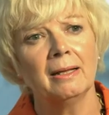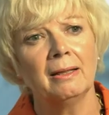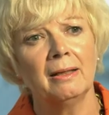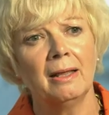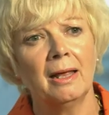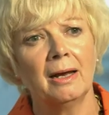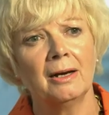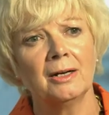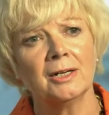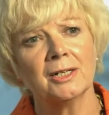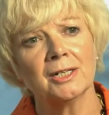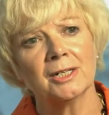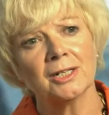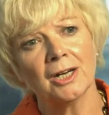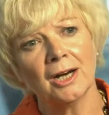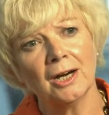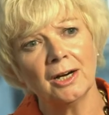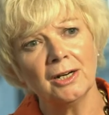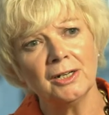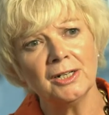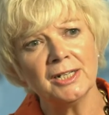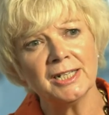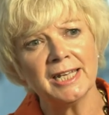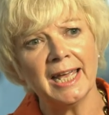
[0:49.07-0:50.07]
learn to
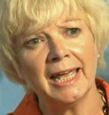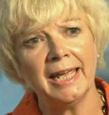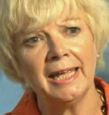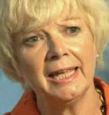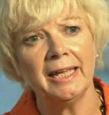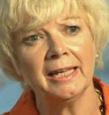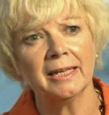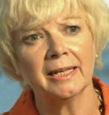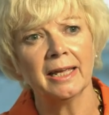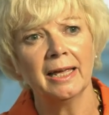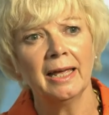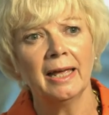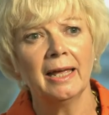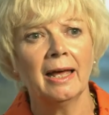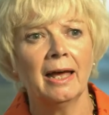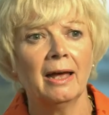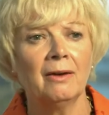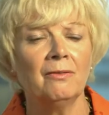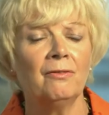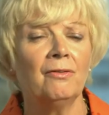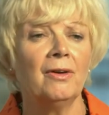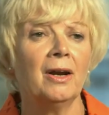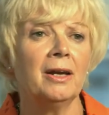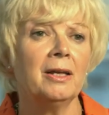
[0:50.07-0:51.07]
turn take,
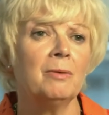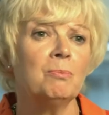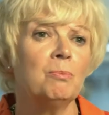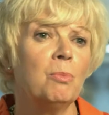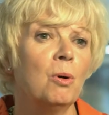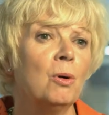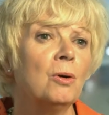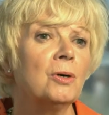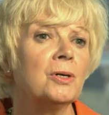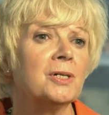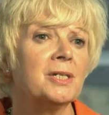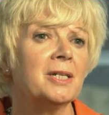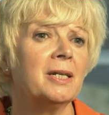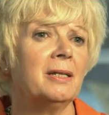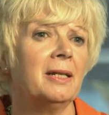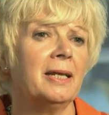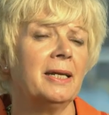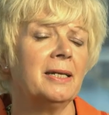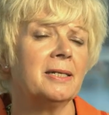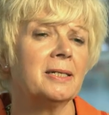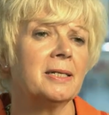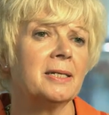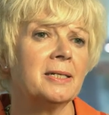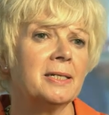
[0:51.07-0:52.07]
and very
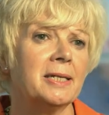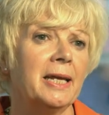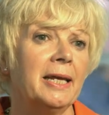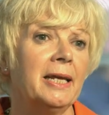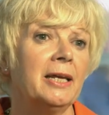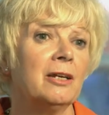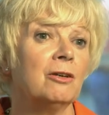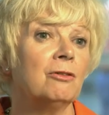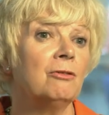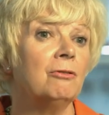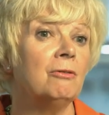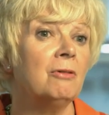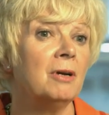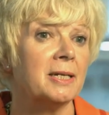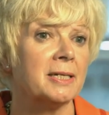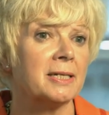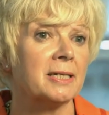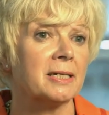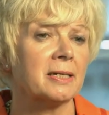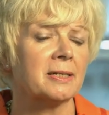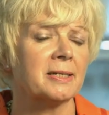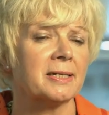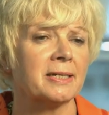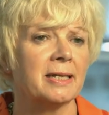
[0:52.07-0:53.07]
importantly to take
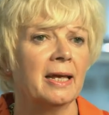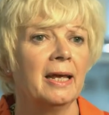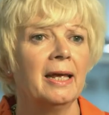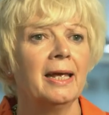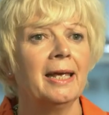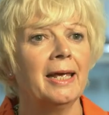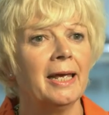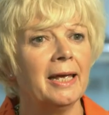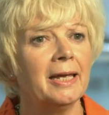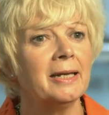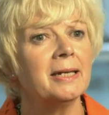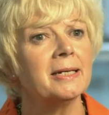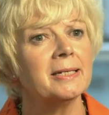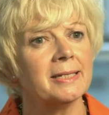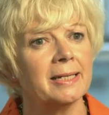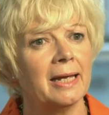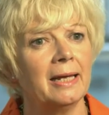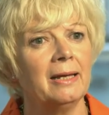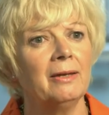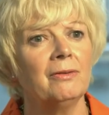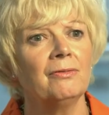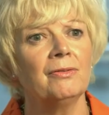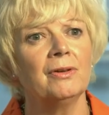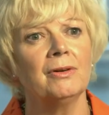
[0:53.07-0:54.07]
risks in a
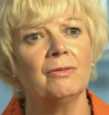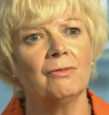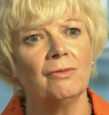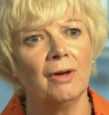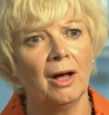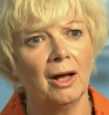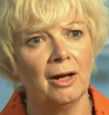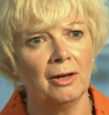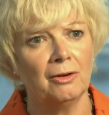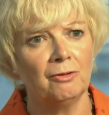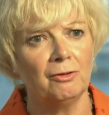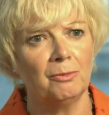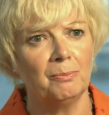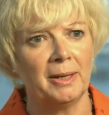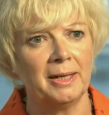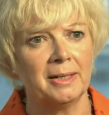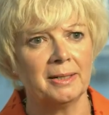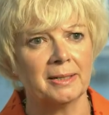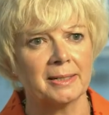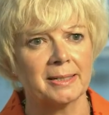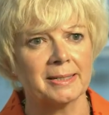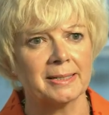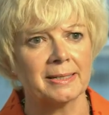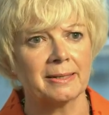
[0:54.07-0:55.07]
safe
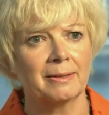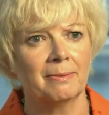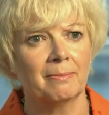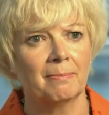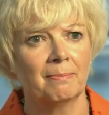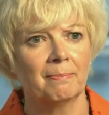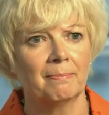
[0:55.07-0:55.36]
environment.